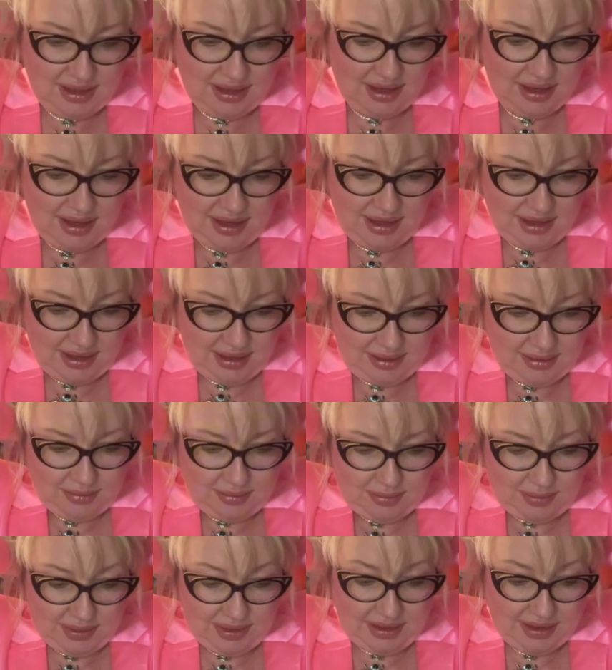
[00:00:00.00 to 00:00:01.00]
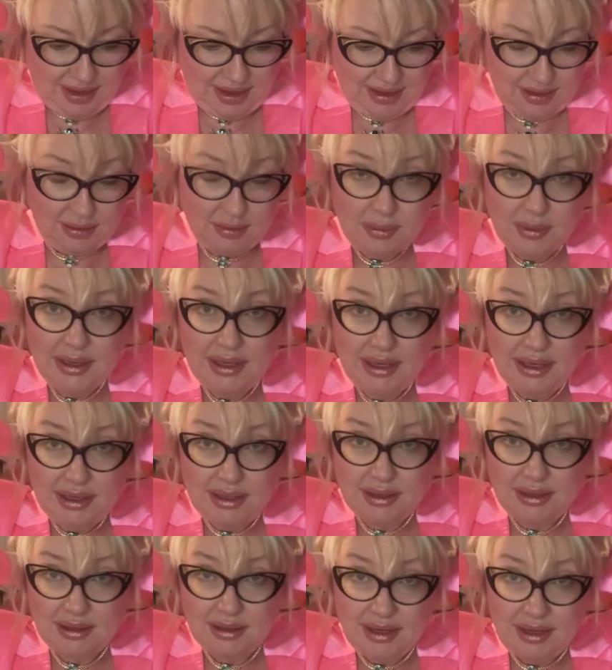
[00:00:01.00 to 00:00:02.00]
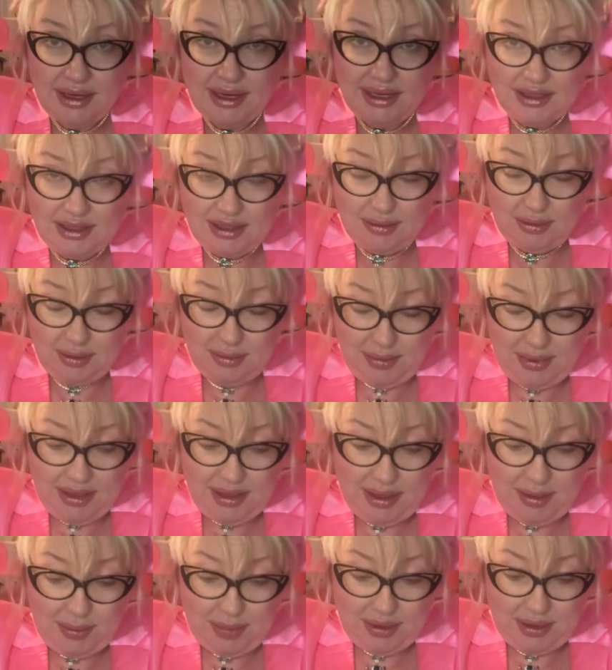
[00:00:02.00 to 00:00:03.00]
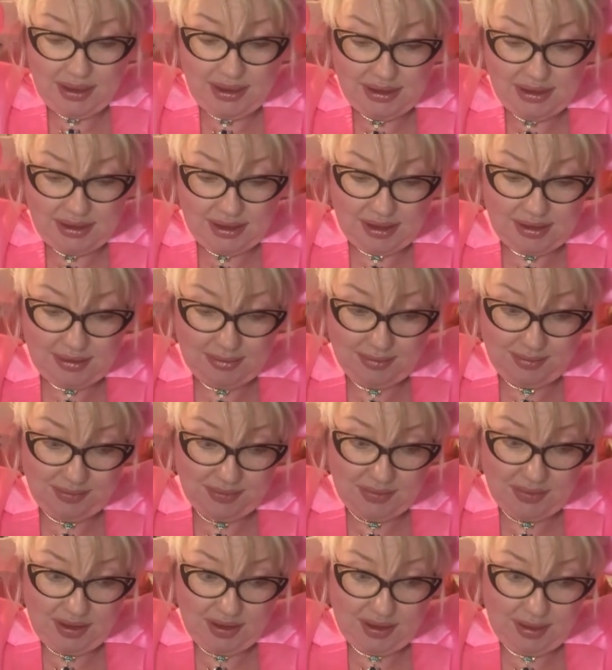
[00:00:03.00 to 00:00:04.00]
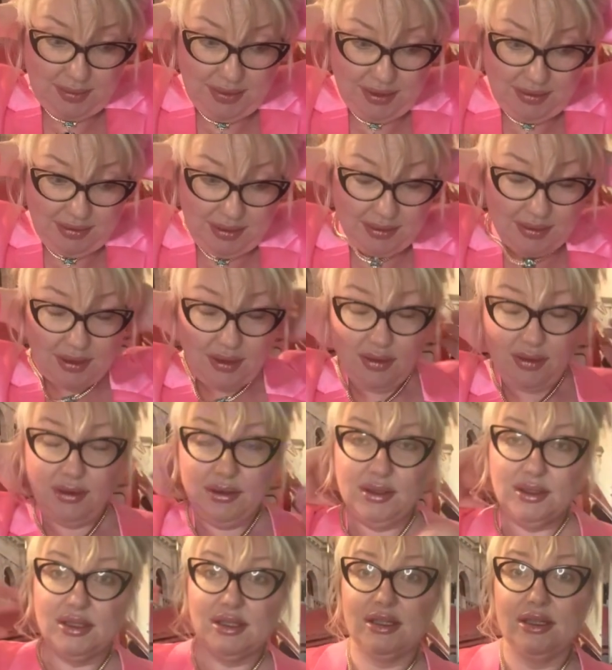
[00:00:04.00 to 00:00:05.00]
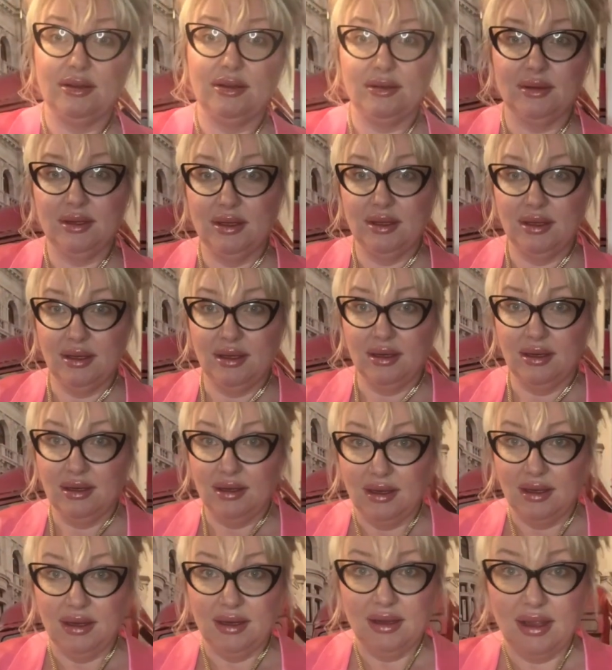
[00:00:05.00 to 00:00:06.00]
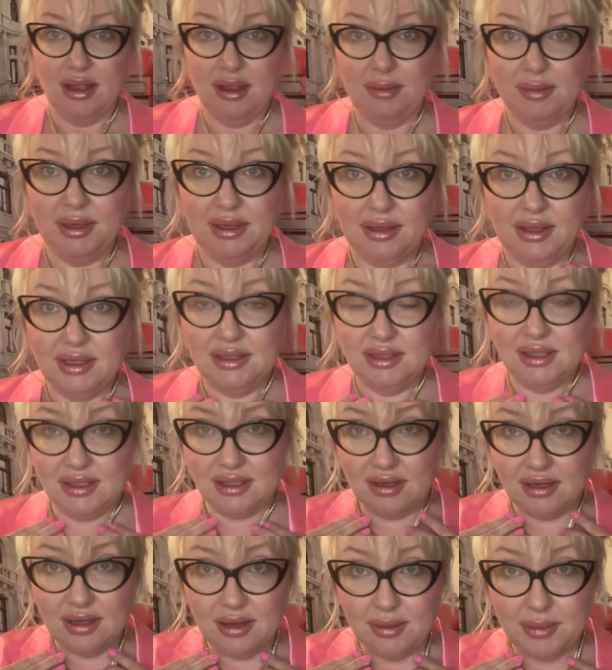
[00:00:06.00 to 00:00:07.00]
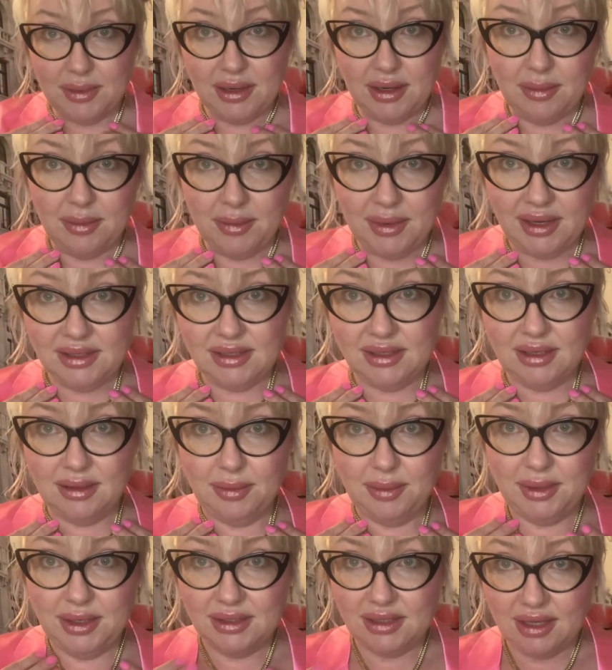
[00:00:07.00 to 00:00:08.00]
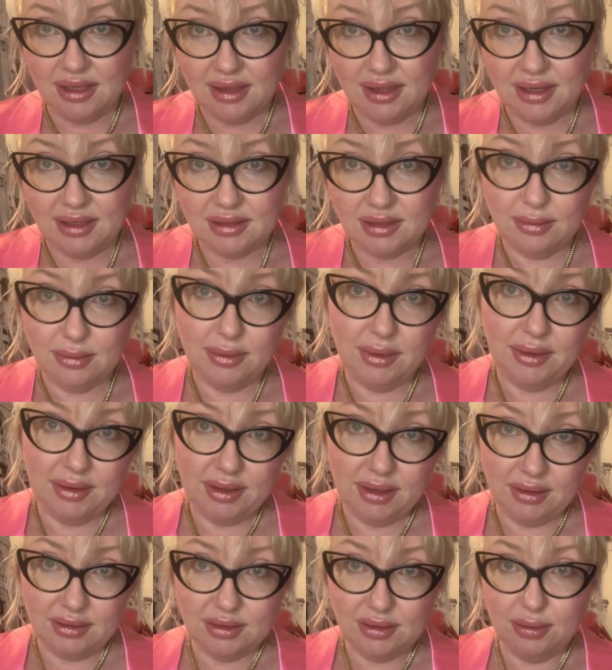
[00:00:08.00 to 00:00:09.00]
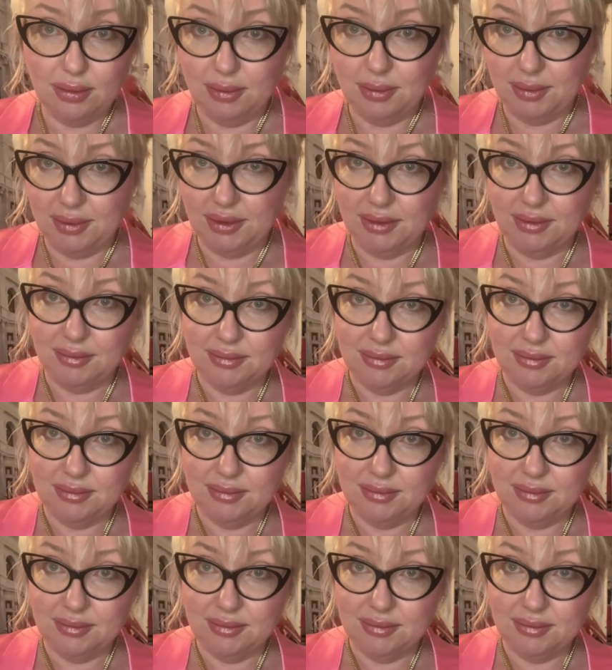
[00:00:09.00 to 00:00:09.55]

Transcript: And with Halloween, I hate to admit it, but it's going to be around the corner soon. I mean, this is going to be an amazing piece, I think, to wear in October.